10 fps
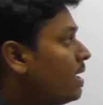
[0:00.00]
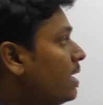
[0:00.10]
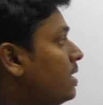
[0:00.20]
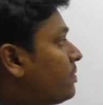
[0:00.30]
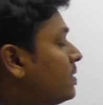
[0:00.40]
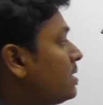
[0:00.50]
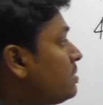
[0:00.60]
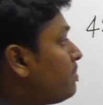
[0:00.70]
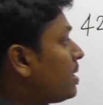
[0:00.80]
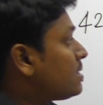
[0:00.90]
If
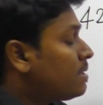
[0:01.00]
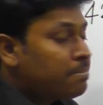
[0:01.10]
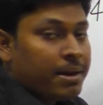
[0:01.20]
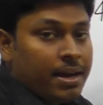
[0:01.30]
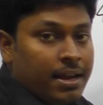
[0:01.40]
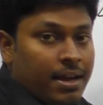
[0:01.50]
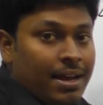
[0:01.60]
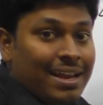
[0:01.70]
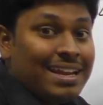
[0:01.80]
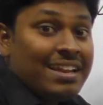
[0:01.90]
this person
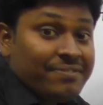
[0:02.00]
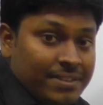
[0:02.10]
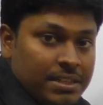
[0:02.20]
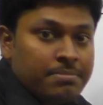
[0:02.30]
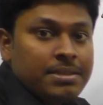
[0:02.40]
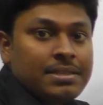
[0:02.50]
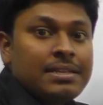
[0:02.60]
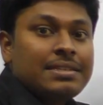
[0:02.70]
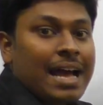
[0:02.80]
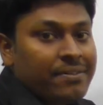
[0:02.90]
Bala left the
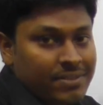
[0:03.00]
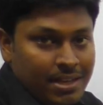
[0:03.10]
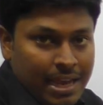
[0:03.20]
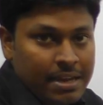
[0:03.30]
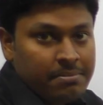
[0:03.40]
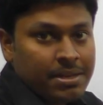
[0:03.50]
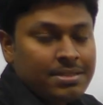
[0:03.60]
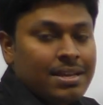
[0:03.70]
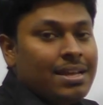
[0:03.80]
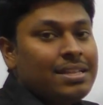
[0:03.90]
business after 8
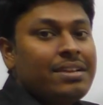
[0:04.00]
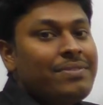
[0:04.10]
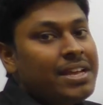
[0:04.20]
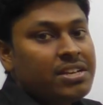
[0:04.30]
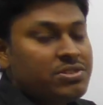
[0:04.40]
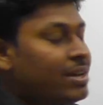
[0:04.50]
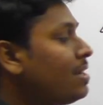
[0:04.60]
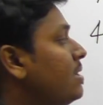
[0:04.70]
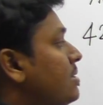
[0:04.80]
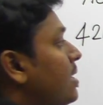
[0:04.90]
months, then we can
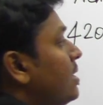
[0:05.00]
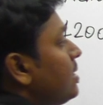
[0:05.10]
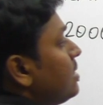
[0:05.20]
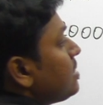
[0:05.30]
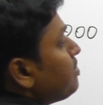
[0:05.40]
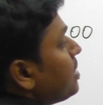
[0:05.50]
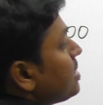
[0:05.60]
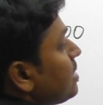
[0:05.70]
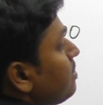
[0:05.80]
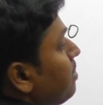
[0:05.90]
surely say that this
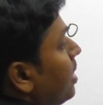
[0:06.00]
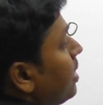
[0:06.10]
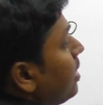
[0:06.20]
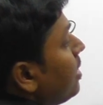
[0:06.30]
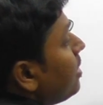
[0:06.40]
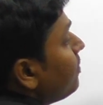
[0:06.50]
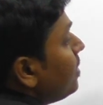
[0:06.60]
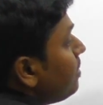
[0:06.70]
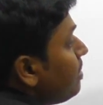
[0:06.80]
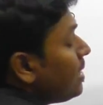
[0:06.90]
person Bala
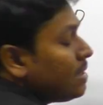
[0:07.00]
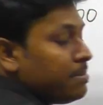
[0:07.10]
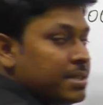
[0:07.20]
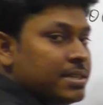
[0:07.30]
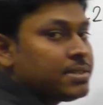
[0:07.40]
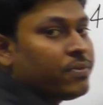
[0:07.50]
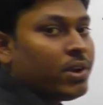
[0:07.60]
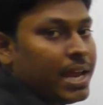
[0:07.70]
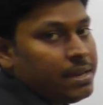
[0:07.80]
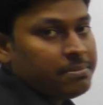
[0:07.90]
will be in the business
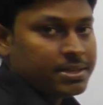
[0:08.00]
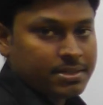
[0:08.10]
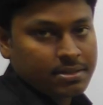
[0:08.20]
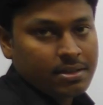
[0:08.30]
for 8 months.